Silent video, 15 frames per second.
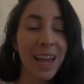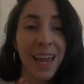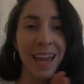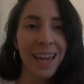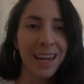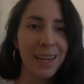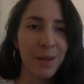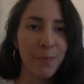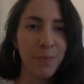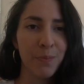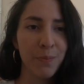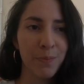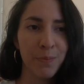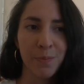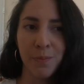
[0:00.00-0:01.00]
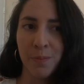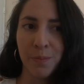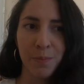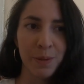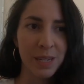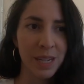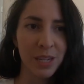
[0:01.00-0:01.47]
any
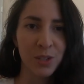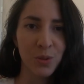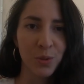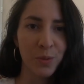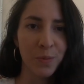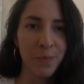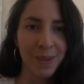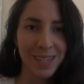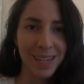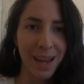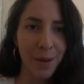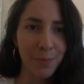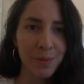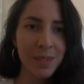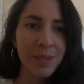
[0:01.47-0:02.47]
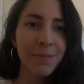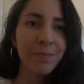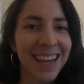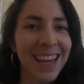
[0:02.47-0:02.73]
potential mishaps.